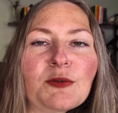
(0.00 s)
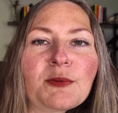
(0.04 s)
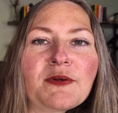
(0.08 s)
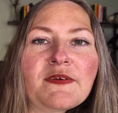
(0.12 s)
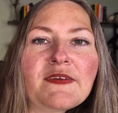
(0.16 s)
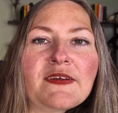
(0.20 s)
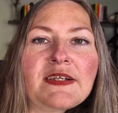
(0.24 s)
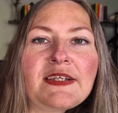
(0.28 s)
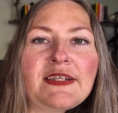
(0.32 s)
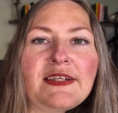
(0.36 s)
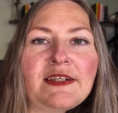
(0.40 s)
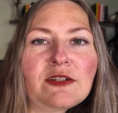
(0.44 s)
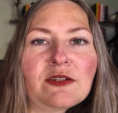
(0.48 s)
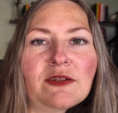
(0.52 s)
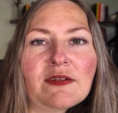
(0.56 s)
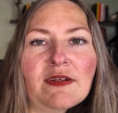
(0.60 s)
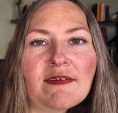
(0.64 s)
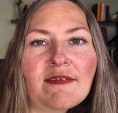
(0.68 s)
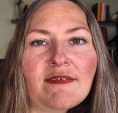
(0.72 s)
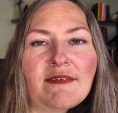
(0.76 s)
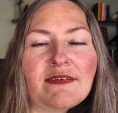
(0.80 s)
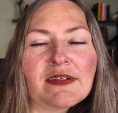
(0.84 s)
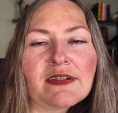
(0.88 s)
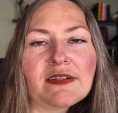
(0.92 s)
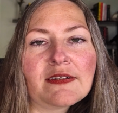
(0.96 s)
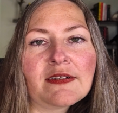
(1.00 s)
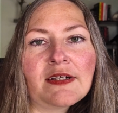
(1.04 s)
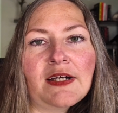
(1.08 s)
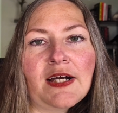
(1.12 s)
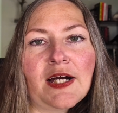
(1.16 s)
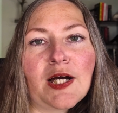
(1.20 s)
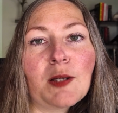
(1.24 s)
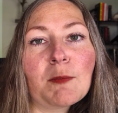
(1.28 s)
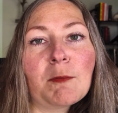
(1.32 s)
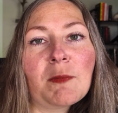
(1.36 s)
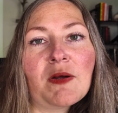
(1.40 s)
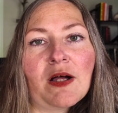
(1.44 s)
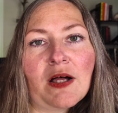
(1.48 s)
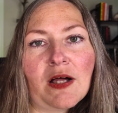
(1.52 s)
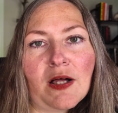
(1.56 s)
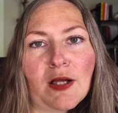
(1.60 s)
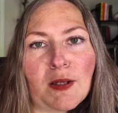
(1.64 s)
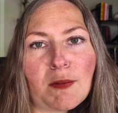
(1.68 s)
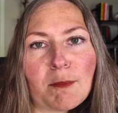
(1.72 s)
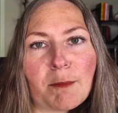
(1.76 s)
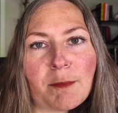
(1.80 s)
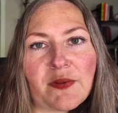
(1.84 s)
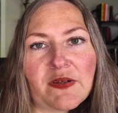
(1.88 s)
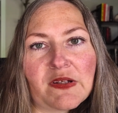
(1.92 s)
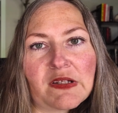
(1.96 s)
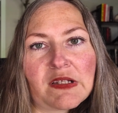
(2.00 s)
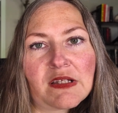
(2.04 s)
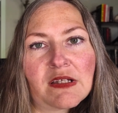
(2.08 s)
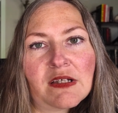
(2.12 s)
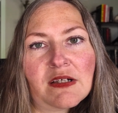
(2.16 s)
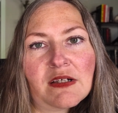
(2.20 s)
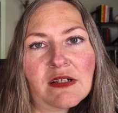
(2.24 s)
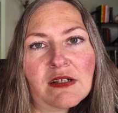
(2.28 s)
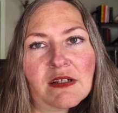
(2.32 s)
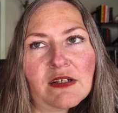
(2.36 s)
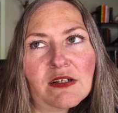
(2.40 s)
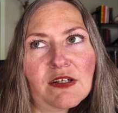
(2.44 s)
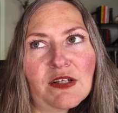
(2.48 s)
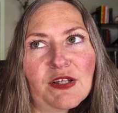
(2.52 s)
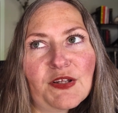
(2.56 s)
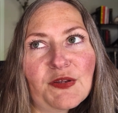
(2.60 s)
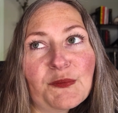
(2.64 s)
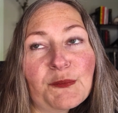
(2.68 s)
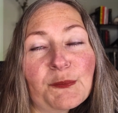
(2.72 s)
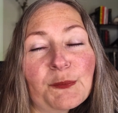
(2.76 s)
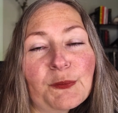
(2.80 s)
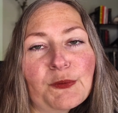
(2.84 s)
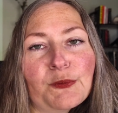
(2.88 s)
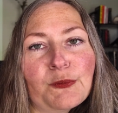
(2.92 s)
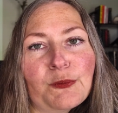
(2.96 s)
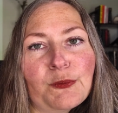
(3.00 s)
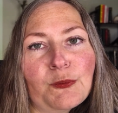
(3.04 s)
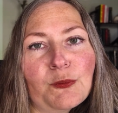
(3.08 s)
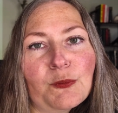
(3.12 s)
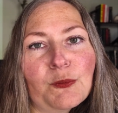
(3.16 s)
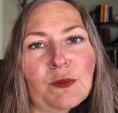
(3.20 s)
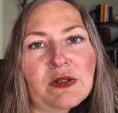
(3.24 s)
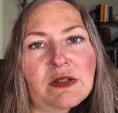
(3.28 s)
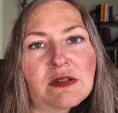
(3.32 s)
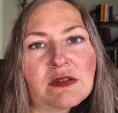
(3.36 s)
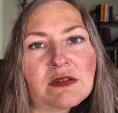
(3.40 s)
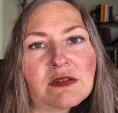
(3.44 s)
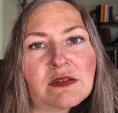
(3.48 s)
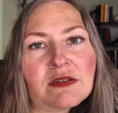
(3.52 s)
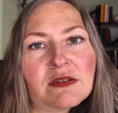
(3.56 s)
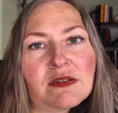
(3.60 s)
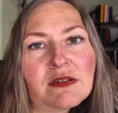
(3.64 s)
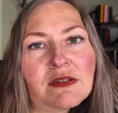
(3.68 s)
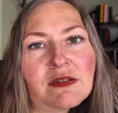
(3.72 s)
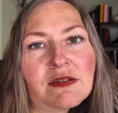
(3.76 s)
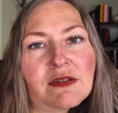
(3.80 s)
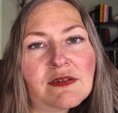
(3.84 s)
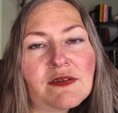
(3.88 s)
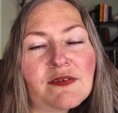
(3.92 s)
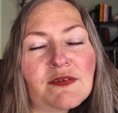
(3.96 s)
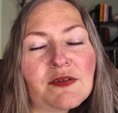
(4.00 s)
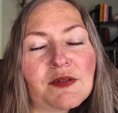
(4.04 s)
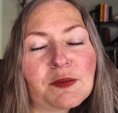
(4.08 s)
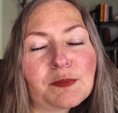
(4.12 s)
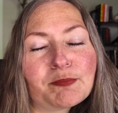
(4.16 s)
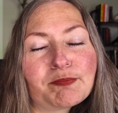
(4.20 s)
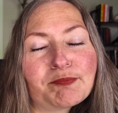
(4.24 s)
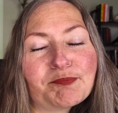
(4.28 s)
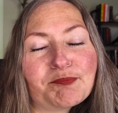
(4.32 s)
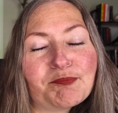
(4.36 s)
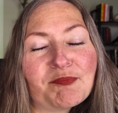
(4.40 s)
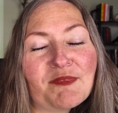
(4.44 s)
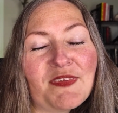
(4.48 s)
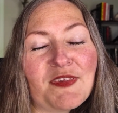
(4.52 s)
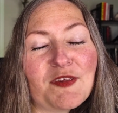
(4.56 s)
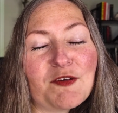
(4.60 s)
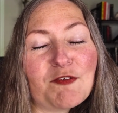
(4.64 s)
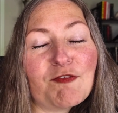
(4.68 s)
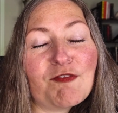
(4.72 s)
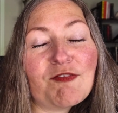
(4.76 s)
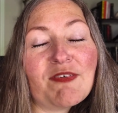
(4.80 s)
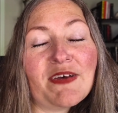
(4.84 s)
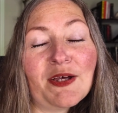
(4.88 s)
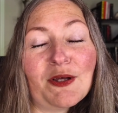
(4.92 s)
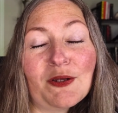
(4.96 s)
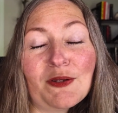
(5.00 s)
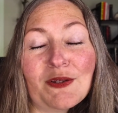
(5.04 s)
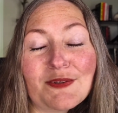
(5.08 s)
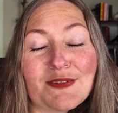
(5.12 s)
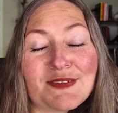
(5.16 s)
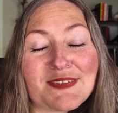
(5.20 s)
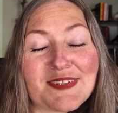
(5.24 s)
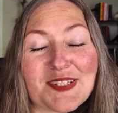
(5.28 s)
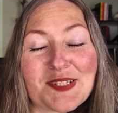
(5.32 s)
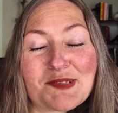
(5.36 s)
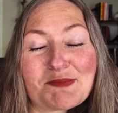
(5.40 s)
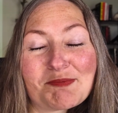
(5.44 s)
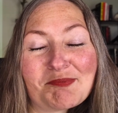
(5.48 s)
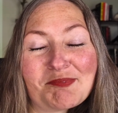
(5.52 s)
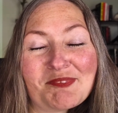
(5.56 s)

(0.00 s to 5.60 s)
the needle is gonna come up through the felt.